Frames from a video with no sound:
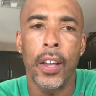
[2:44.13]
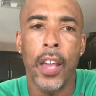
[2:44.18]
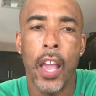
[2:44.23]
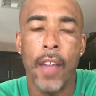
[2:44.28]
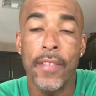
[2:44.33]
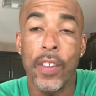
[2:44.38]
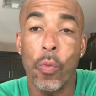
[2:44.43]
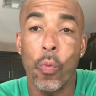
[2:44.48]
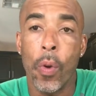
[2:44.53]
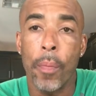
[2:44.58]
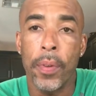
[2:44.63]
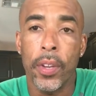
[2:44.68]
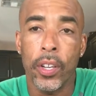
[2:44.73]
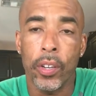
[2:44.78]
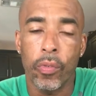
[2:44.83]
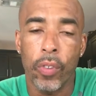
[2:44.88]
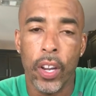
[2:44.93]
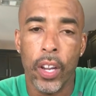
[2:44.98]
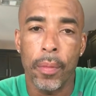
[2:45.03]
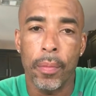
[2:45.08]
heavy whipping
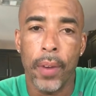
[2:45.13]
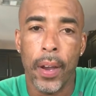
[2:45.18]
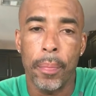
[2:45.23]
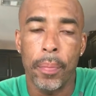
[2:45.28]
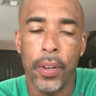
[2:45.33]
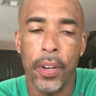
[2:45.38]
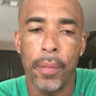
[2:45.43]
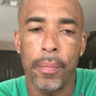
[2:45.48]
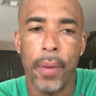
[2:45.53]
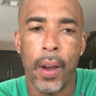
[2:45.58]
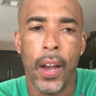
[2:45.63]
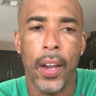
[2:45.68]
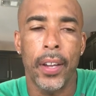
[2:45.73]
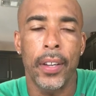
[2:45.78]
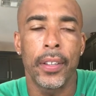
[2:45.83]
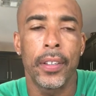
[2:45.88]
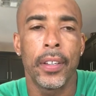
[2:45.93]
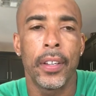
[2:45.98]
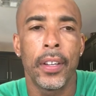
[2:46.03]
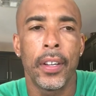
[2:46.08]
cream I put in
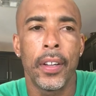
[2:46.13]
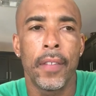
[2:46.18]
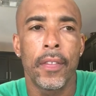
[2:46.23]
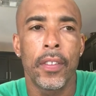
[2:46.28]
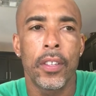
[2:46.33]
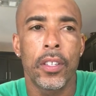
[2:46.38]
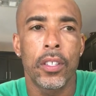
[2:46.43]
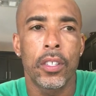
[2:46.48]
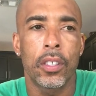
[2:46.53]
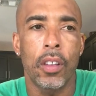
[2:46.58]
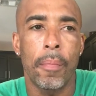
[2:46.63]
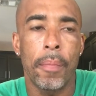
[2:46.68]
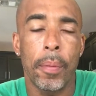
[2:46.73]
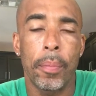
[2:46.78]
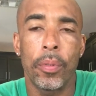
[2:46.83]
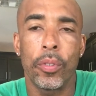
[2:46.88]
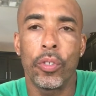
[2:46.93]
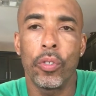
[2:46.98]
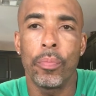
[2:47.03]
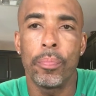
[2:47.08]
mine. Some
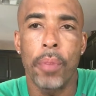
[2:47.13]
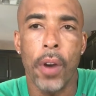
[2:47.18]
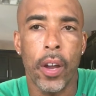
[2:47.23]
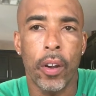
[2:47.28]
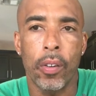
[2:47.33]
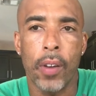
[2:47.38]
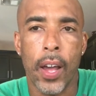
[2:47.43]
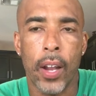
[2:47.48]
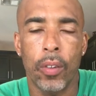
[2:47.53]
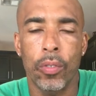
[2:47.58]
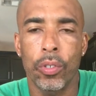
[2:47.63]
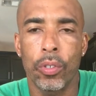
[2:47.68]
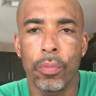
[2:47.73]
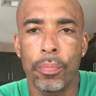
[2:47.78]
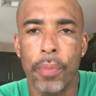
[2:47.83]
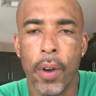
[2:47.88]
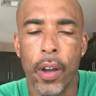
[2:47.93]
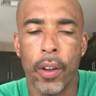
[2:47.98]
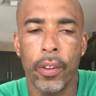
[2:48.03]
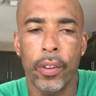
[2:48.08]
people do butter. I don't do
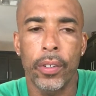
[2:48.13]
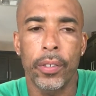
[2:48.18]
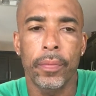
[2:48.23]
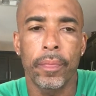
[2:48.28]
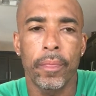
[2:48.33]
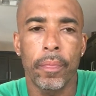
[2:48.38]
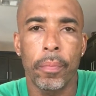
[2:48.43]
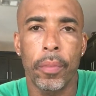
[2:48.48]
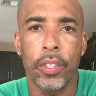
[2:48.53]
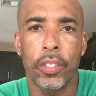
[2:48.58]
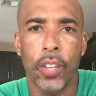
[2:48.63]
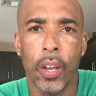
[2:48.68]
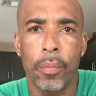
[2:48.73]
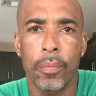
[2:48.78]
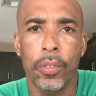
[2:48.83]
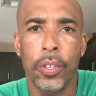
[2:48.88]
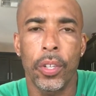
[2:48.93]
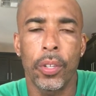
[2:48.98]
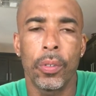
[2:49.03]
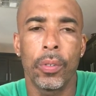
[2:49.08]
butter, but
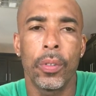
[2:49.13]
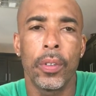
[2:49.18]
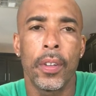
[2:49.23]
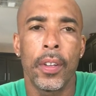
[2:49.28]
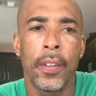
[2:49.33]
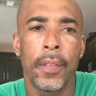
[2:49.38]
some do.